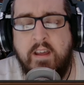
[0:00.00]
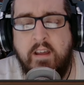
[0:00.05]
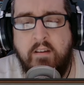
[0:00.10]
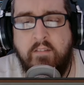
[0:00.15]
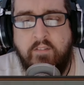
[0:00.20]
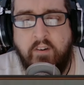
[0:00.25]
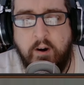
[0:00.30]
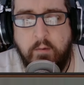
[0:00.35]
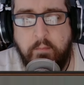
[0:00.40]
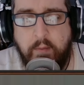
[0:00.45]

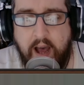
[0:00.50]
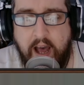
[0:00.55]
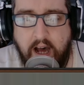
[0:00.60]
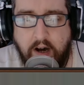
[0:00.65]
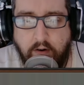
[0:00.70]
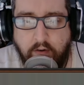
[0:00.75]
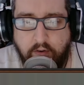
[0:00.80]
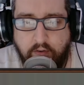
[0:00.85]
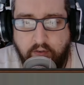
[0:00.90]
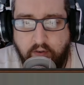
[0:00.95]
Very
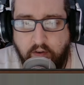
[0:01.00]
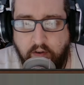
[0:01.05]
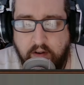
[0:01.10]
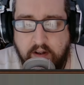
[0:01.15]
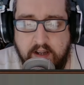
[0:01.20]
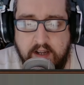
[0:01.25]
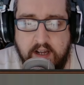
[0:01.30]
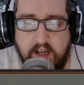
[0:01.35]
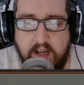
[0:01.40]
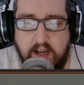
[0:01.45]
powerful,
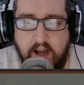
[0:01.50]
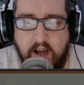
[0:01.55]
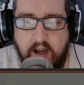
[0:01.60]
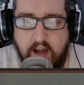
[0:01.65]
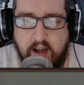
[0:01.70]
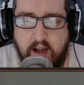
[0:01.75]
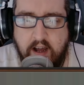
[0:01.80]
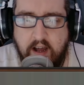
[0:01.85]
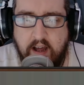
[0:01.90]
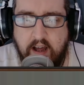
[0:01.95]

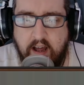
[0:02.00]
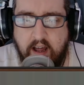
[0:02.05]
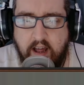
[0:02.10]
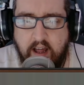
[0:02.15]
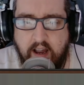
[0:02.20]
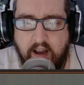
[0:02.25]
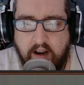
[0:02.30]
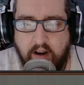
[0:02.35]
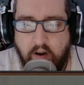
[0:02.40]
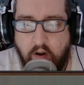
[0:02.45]
a
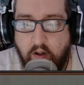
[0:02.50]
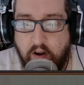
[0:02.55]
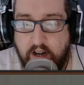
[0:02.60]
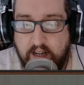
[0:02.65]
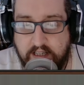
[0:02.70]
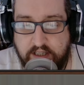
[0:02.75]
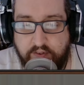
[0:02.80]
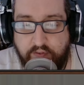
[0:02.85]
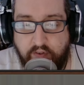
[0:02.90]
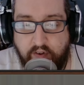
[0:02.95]
lot
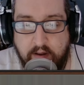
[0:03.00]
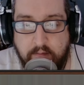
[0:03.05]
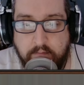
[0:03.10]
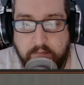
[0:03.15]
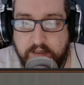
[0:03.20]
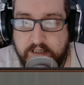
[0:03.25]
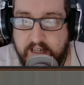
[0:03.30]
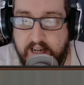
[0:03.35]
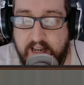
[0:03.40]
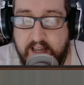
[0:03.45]
less
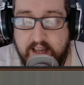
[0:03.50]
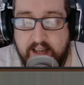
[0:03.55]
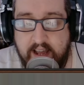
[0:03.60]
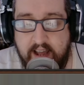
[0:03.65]
flimsy